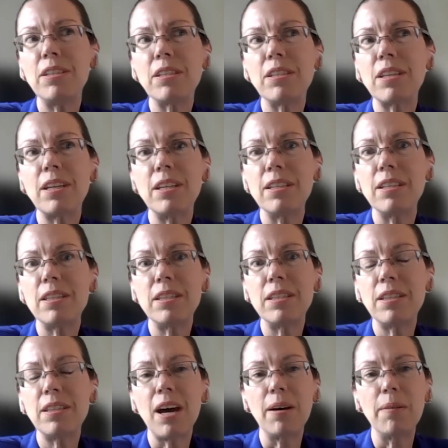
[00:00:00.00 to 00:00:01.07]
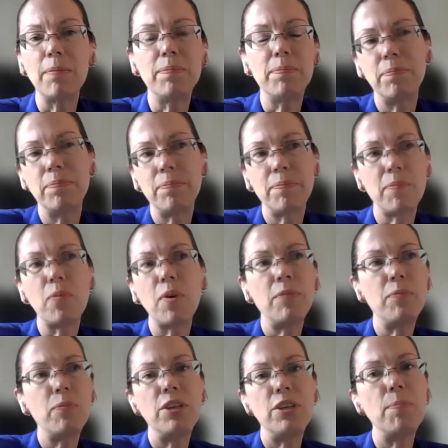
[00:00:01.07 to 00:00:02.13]
just going to
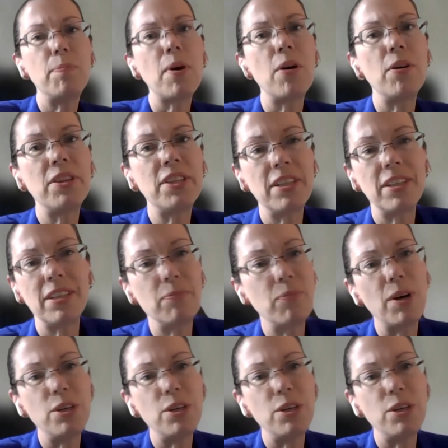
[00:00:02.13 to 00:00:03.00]
what